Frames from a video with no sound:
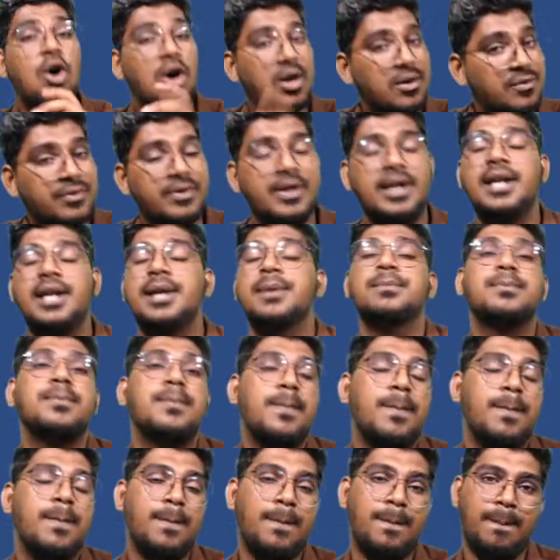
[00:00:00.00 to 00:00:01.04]
or frame.
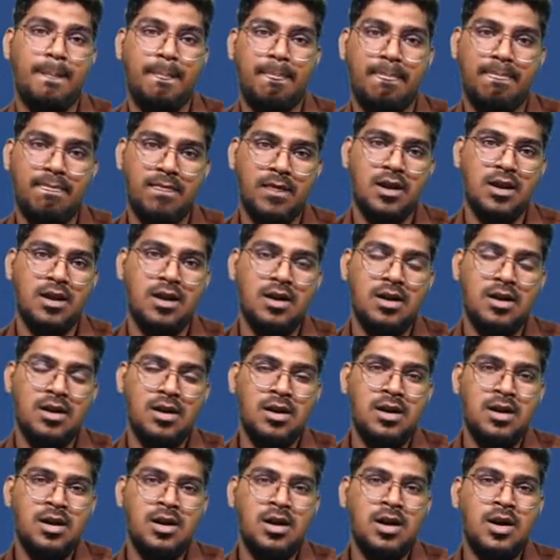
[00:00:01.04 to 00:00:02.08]

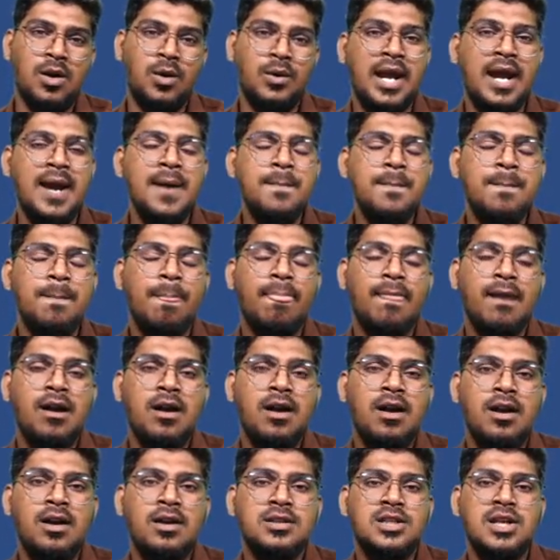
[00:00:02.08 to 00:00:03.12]
Okay,
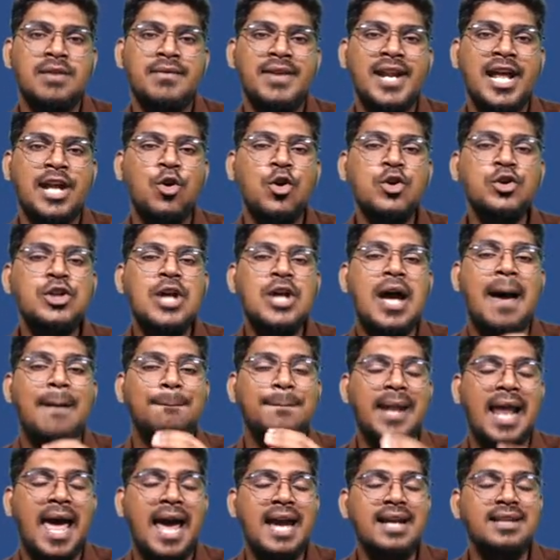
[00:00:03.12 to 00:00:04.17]
so when I am going to
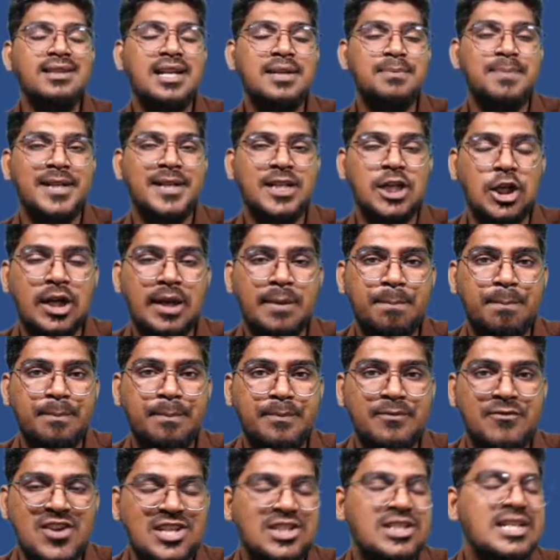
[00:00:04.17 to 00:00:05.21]
applying that particular
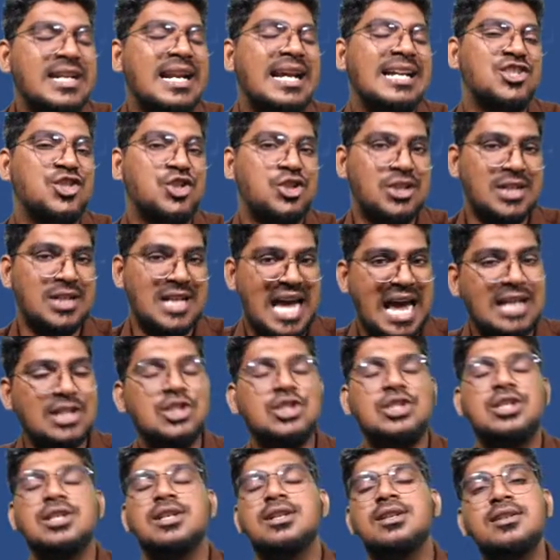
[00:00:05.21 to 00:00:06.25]
feature
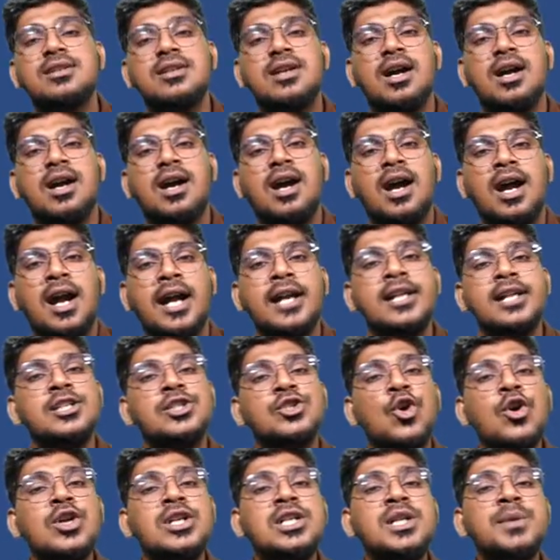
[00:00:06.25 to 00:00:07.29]
extraction, it is
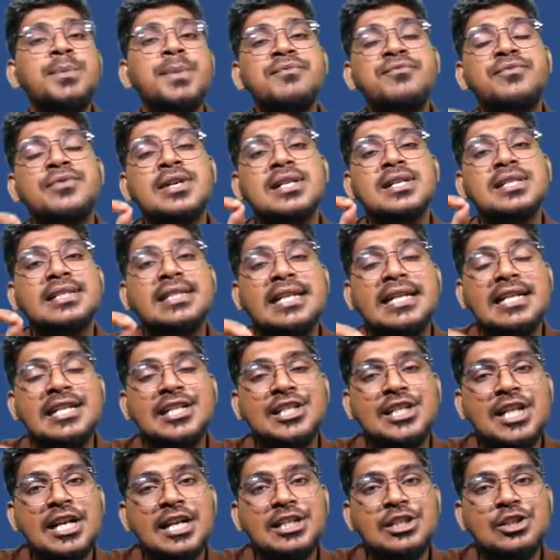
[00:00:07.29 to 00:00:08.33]
going to be first
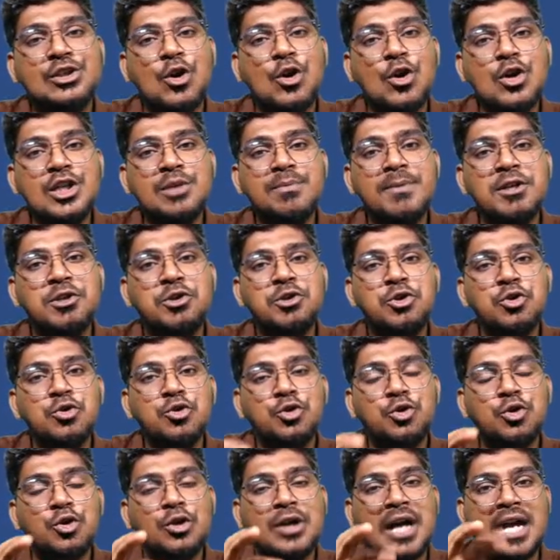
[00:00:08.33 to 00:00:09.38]
initially is going to be
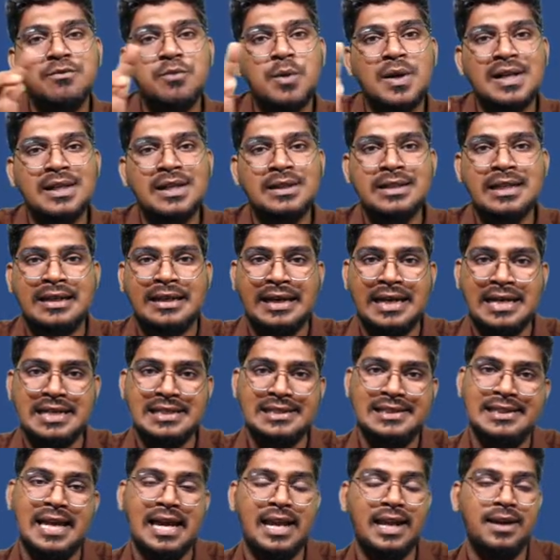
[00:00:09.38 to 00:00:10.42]
due to converting the
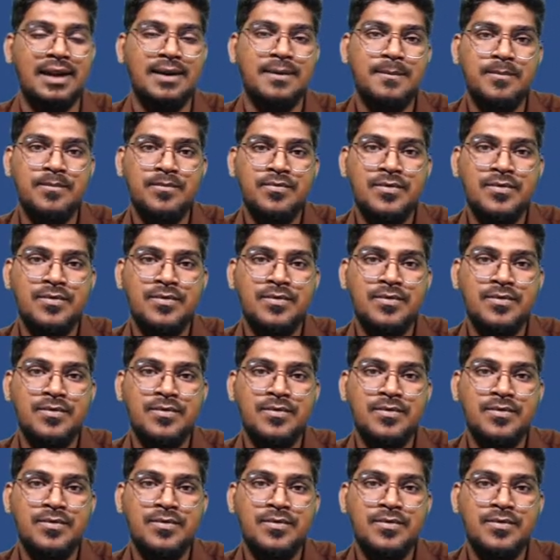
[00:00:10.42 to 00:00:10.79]
grayscale.